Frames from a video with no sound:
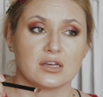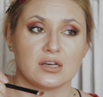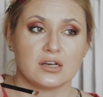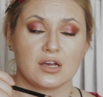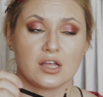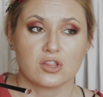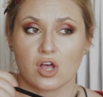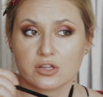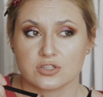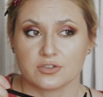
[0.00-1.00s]
a
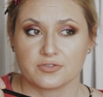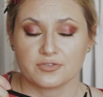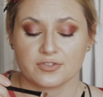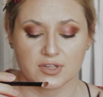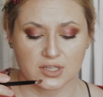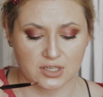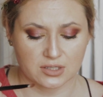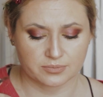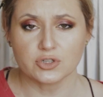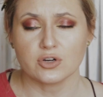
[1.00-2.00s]
lot of
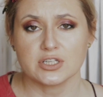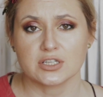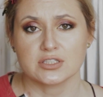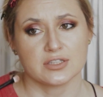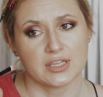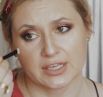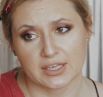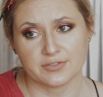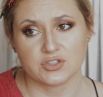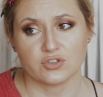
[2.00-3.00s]
the product, they
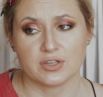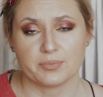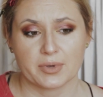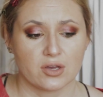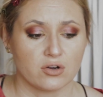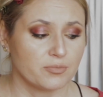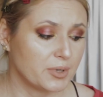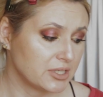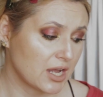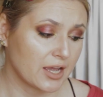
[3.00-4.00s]
gives you the payoff,
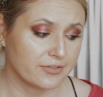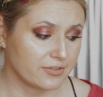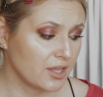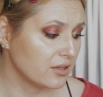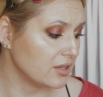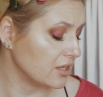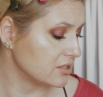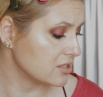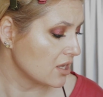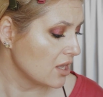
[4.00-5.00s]
but I think that